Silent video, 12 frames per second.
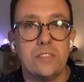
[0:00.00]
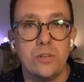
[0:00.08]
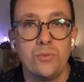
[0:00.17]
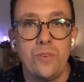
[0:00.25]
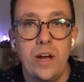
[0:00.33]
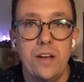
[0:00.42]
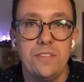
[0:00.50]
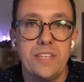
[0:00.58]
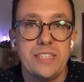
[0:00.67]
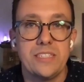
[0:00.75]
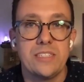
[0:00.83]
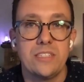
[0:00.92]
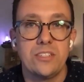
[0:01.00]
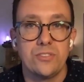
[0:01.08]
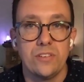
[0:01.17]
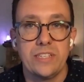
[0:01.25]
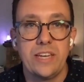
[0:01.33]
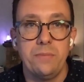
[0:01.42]
around that decision
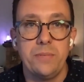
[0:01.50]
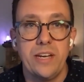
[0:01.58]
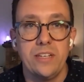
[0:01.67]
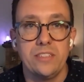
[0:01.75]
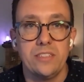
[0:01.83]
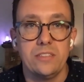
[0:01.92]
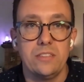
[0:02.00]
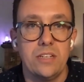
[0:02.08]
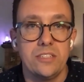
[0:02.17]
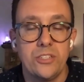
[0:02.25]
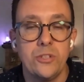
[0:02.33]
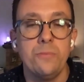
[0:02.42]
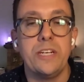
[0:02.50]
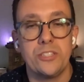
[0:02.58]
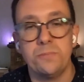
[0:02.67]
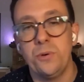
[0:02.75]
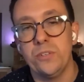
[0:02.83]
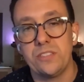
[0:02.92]
really came down to two major
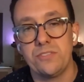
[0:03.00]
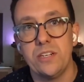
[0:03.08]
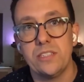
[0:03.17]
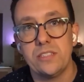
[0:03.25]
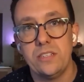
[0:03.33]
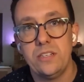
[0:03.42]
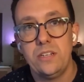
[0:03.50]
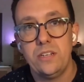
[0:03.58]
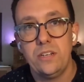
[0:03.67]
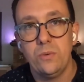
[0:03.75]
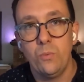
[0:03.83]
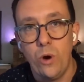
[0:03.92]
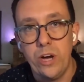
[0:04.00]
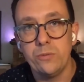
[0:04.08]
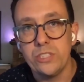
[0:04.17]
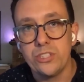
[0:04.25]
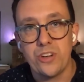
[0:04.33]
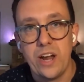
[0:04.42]
points for us. One
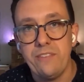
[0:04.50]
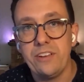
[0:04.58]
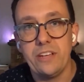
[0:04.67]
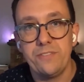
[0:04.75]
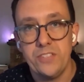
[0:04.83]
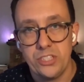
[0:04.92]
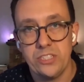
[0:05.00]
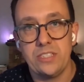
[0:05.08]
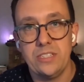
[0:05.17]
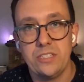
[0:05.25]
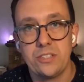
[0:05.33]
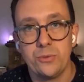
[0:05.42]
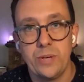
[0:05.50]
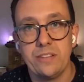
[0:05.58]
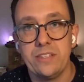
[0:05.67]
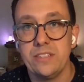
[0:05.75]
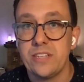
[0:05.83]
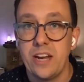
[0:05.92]
was driving efficiencies throughout
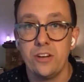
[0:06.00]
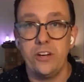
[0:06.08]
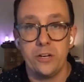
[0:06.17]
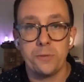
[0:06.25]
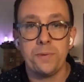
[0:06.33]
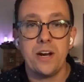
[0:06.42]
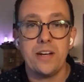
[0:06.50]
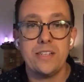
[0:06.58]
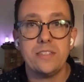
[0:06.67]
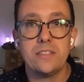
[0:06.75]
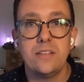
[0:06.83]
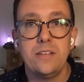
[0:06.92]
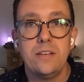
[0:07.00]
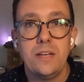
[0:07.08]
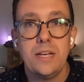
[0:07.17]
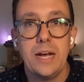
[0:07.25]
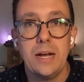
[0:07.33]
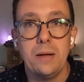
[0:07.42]
the entire enterprise,
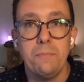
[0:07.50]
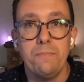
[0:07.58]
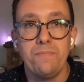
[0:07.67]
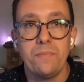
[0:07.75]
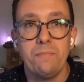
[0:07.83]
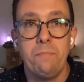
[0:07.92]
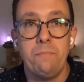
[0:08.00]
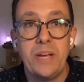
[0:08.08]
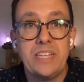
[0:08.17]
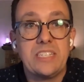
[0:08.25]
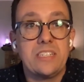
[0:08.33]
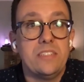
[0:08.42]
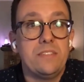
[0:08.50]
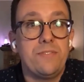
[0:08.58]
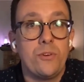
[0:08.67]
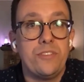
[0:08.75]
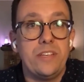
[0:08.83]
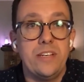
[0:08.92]
basically
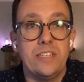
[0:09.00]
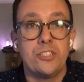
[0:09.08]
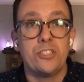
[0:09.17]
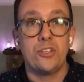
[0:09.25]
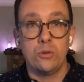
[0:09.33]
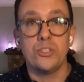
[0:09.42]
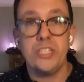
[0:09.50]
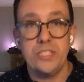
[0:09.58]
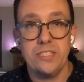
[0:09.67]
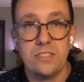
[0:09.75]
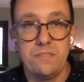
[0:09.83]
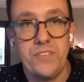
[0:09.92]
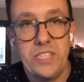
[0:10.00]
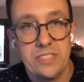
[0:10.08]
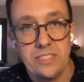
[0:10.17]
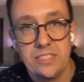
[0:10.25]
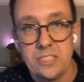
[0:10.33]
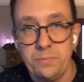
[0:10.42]
for the associate
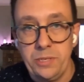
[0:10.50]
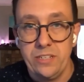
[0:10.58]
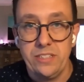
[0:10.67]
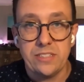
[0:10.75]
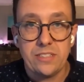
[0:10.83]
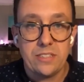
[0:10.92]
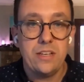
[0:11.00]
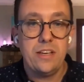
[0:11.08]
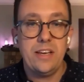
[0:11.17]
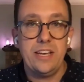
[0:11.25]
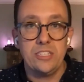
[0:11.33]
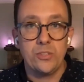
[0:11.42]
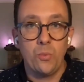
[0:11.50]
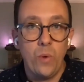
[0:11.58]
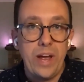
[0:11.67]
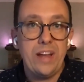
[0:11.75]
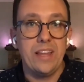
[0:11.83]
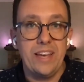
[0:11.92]
facing experience, as
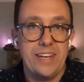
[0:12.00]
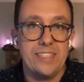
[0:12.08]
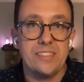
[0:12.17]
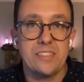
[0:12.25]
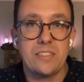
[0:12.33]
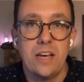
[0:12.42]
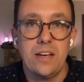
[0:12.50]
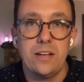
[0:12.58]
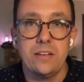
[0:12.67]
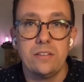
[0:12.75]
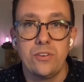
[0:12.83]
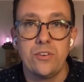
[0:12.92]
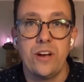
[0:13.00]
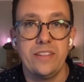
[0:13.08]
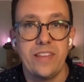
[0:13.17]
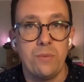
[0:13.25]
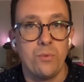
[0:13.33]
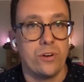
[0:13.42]
well as creating
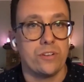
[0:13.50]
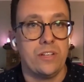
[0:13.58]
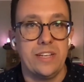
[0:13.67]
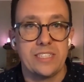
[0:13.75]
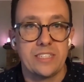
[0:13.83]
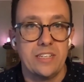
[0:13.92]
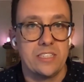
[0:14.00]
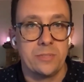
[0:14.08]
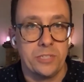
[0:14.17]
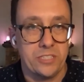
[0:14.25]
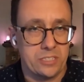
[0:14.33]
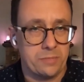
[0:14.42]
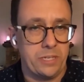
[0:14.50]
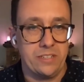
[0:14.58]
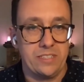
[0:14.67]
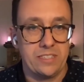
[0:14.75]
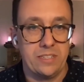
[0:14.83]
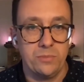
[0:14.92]
that world-class customer
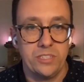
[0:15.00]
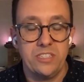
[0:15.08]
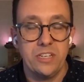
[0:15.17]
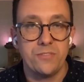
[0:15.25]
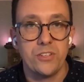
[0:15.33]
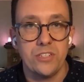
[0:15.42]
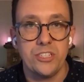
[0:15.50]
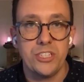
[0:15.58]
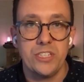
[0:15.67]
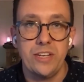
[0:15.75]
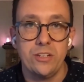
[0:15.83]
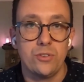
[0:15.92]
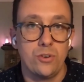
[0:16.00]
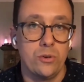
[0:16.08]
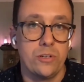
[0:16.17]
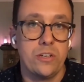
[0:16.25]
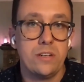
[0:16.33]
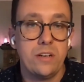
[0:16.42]
experience that would differentiate
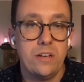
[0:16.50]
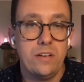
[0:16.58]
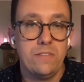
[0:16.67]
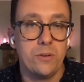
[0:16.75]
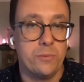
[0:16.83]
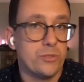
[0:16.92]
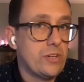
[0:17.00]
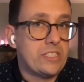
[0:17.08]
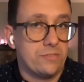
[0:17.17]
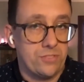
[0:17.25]
Kroger from the rest of